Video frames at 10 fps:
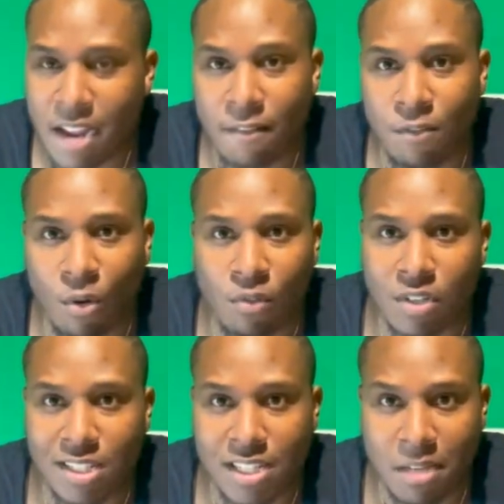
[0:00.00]
and forth on
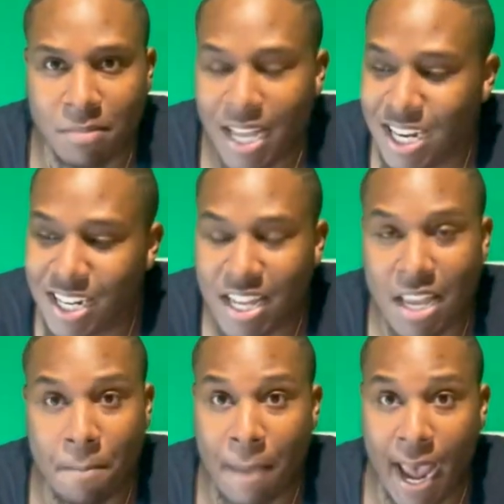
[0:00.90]
this team. They couldn't
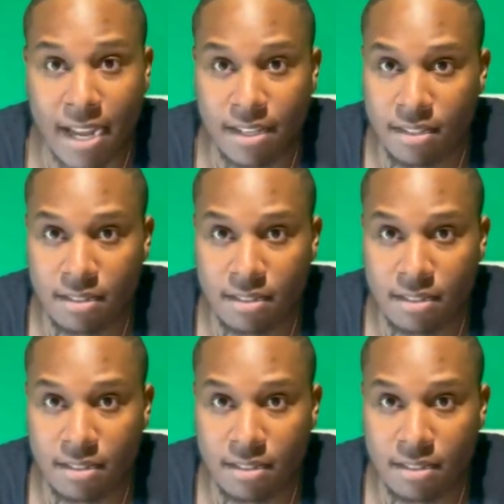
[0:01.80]
get back.